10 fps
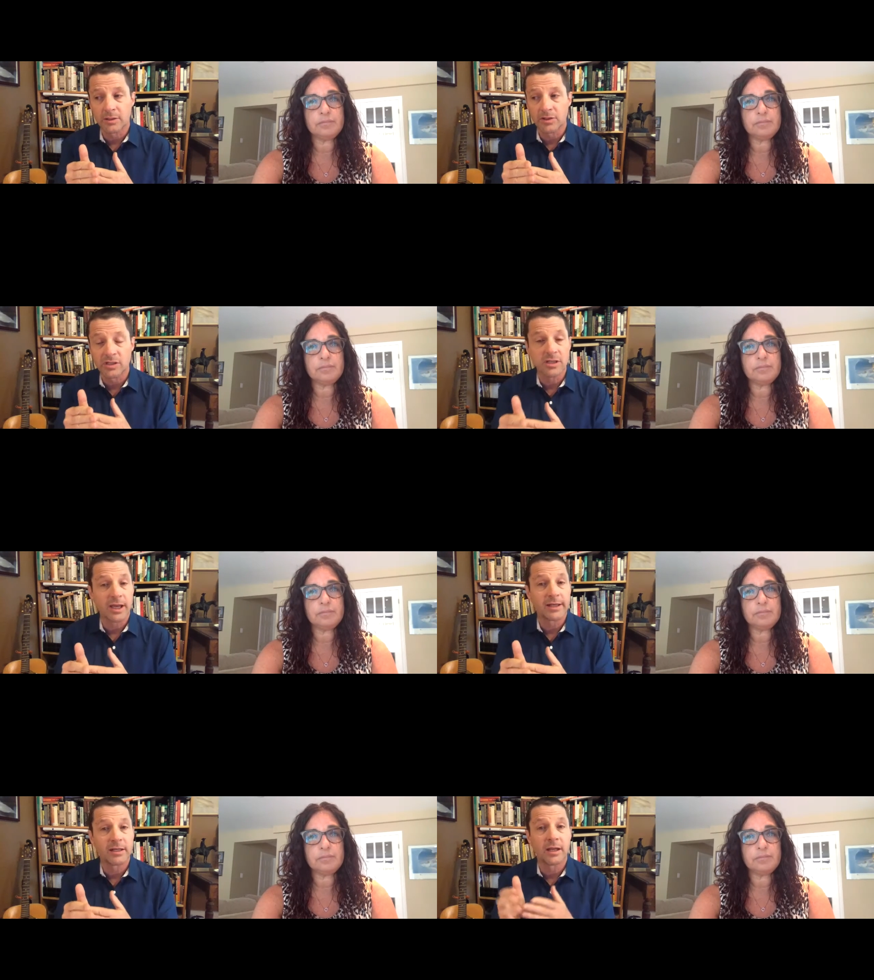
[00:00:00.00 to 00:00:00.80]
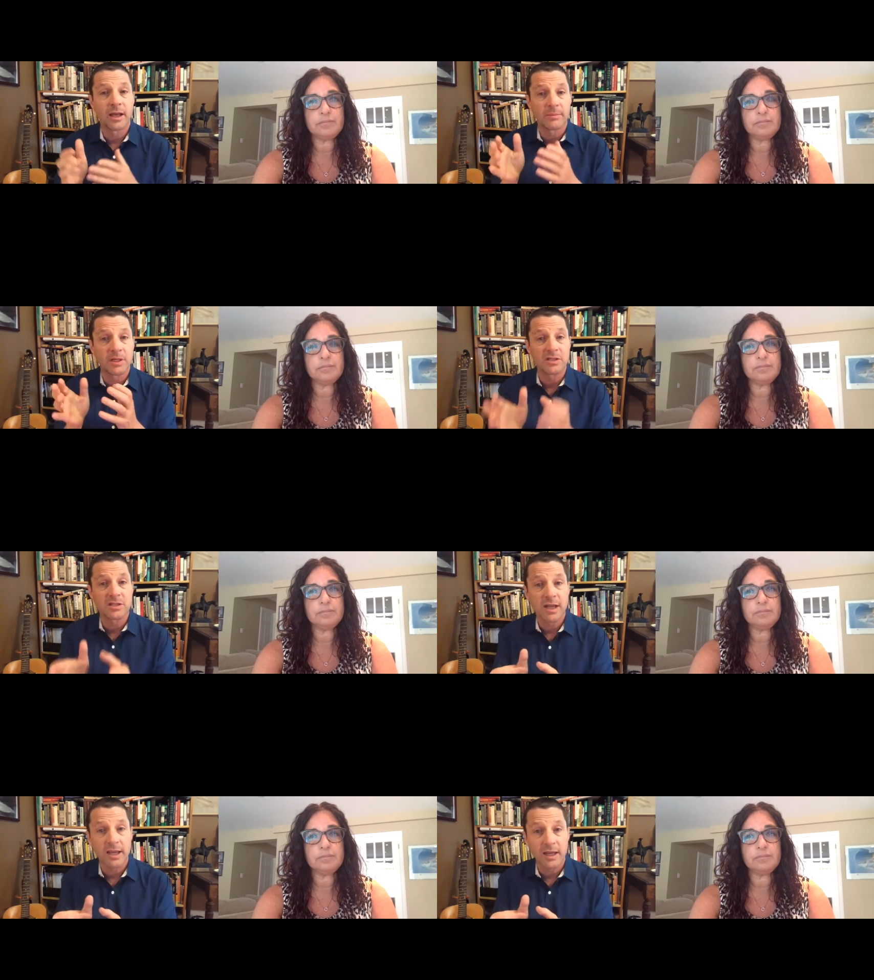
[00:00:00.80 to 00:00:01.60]
Speaker 1: decided I'm going to
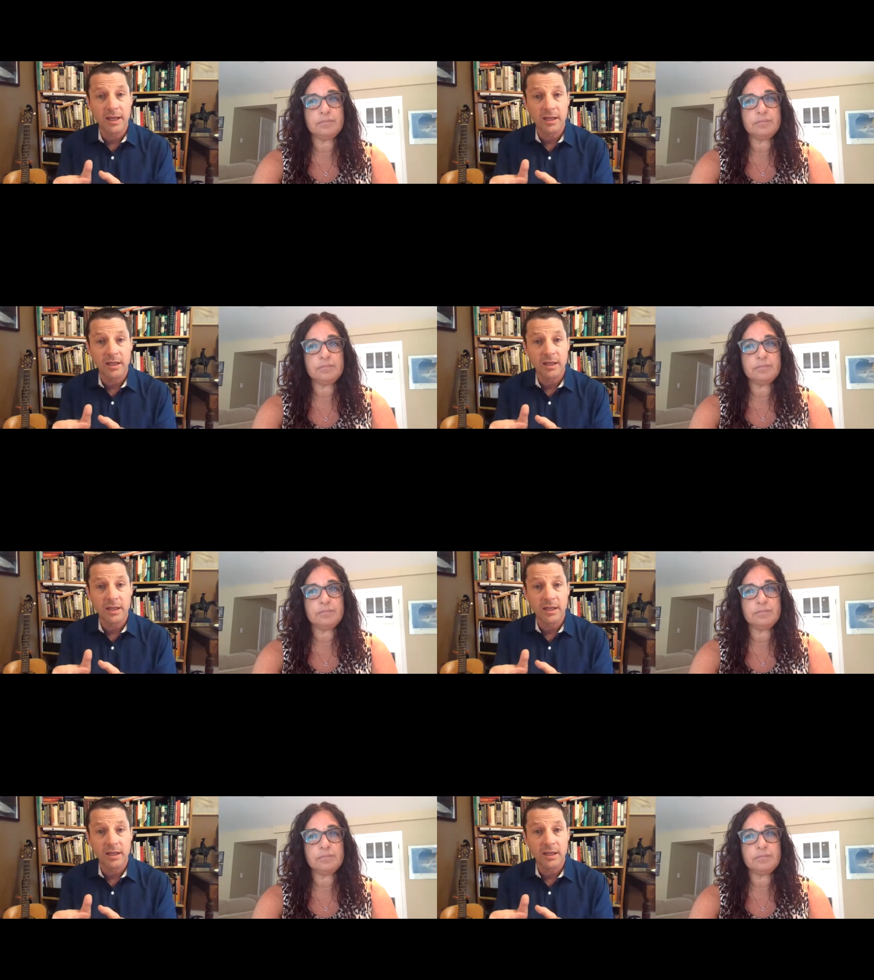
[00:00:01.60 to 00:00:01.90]
stay.